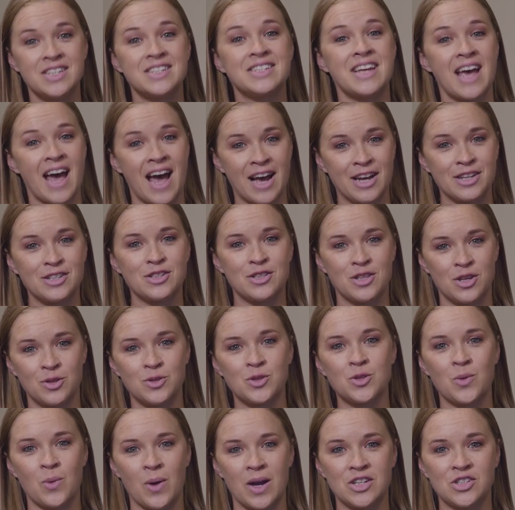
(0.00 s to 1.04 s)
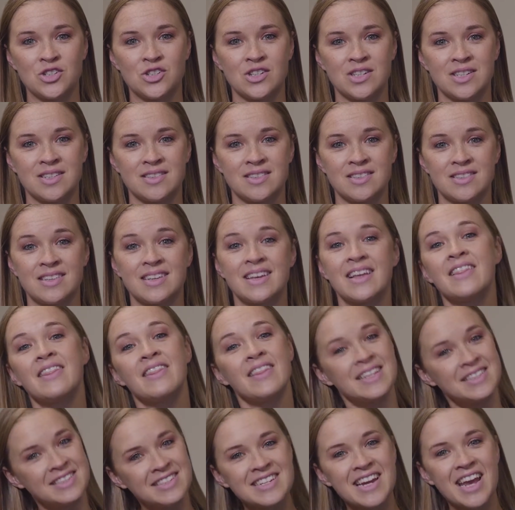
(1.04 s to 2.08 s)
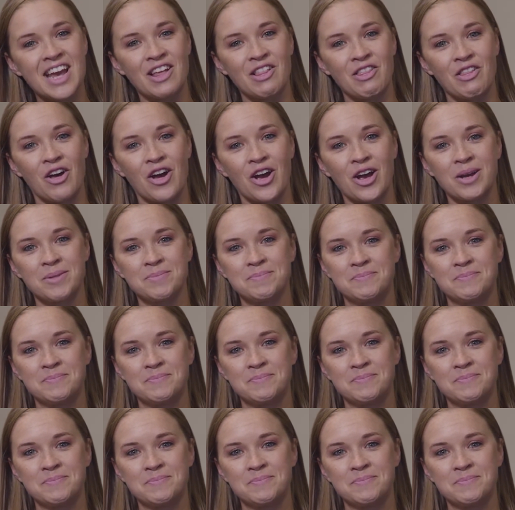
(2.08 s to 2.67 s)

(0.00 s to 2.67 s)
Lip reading: to ask those questions. Let's take a look.